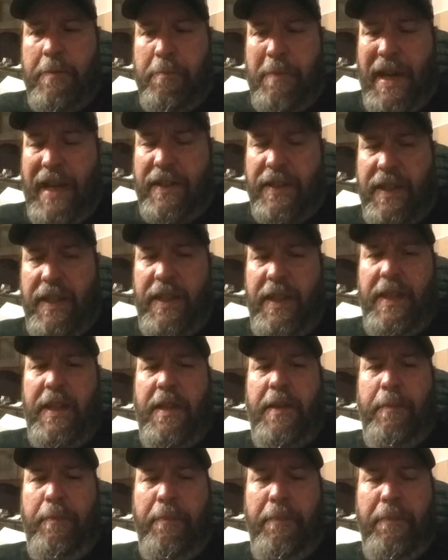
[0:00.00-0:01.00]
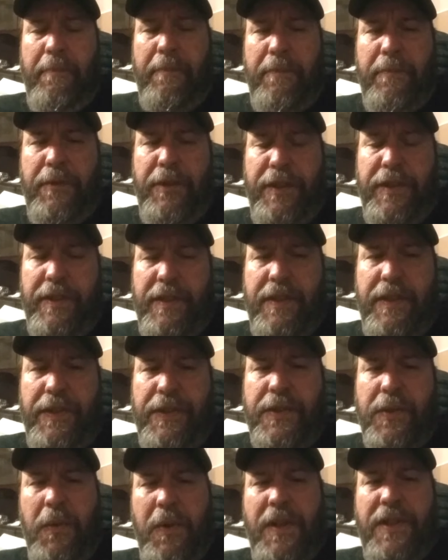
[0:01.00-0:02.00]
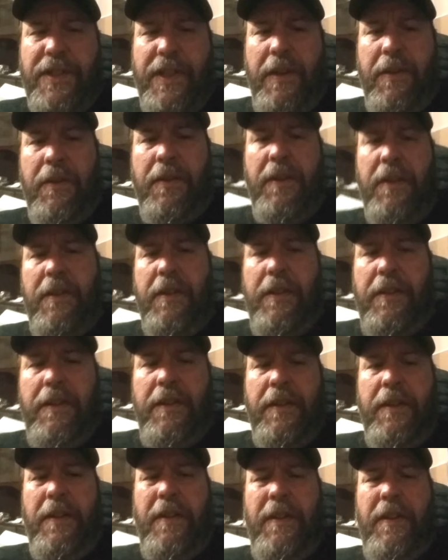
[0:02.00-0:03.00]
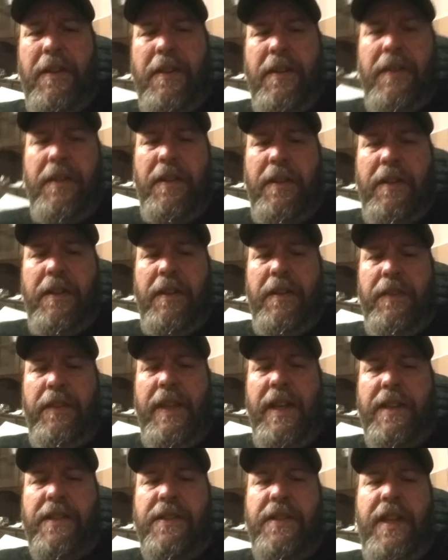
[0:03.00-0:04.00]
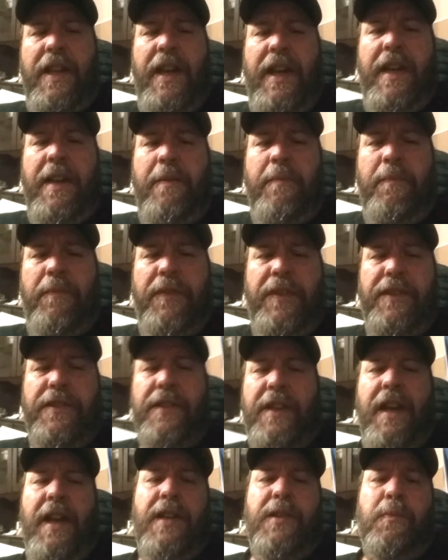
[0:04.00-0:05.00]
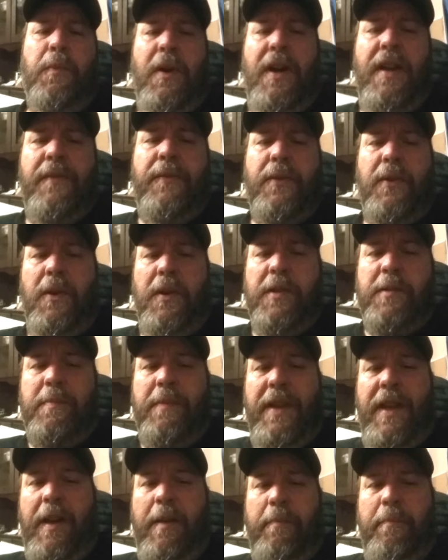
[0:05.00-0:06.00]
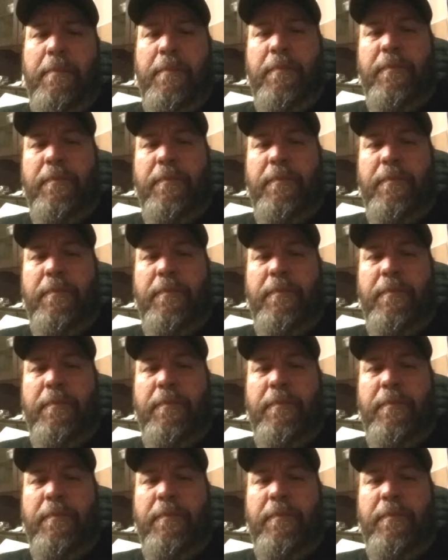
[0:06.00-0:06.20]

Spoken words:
back to the story. So, next day, this guy's wife calls me up.